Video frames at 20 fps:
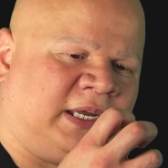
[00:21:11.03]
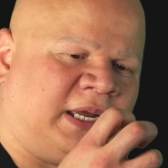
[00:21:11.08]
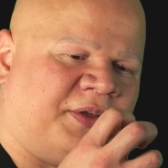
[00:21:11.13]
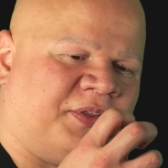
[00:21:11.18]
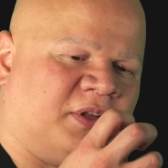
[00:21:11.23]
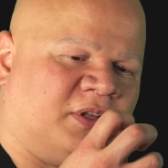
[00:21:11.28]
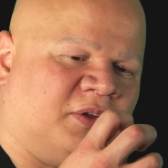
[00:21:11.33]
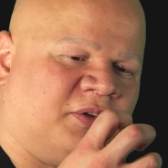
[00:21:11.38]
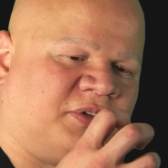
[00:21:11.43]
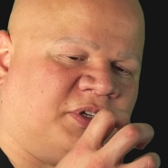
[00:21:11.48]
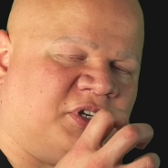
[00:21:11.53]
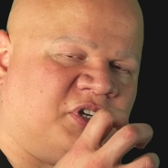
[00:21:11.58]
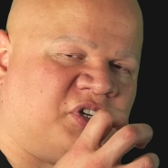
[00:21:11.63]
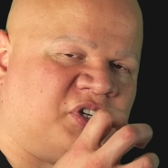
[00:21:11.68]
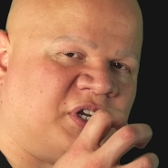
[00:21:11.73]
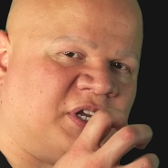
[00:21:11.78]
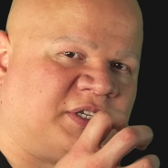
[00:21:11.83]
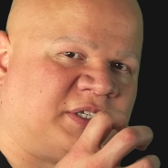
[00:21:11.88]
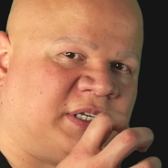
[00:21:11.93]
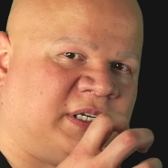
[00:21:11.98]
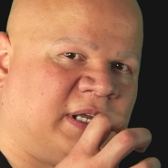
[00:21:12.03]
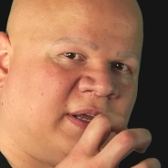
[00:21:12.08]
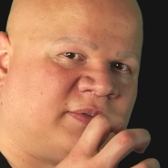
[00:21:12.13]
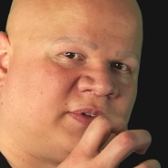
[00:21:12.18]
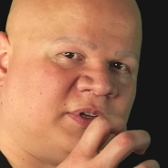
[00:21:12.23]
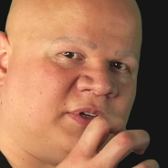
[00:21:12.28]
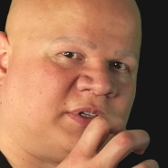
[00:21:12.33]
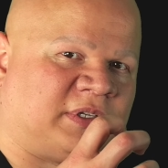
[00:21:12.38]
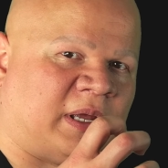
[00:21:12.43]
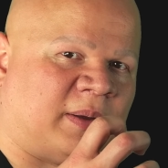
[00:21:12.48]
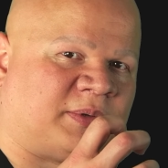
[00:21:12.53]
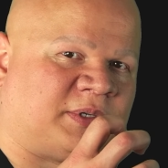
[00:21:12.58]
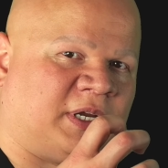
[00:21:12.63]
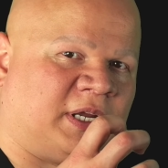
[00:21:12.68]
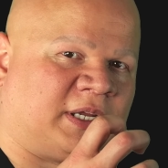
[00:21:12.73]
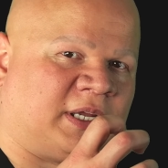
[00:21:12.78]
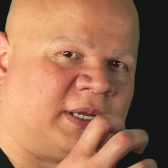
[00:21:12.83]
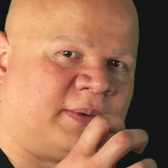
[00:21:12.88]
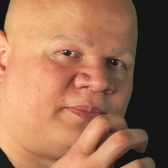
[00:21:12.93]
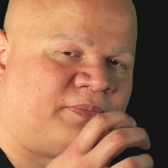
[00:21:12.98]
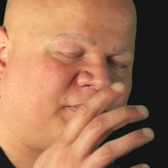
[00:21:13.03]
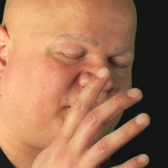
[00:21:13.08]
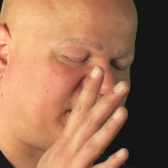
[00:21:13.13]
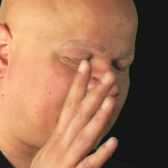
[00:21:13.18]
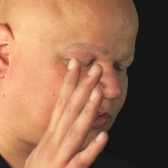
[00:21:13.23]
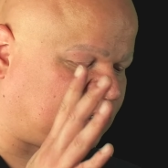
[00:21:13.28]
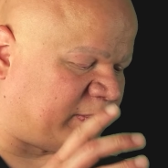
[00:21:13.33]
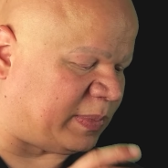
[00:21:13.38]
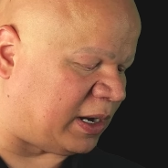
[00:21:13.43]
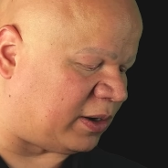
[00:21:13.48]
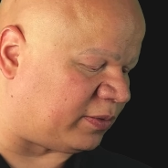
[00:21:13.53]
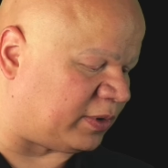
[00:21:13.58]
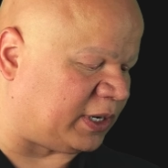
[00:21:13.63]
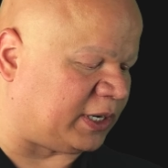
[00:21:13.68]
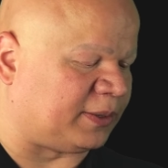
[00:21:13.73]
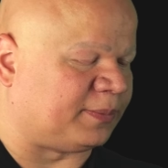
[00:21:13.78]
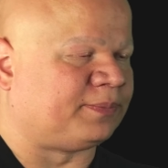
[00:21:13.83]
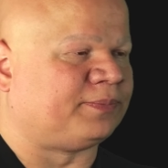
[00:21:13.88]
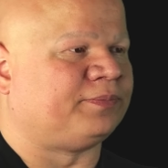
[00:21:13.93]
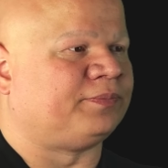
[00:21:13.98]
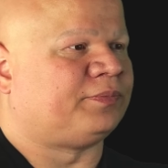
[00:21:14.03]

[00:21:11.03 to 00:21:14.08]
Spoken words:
and then loosen just enough till you stop shaking. That's about right.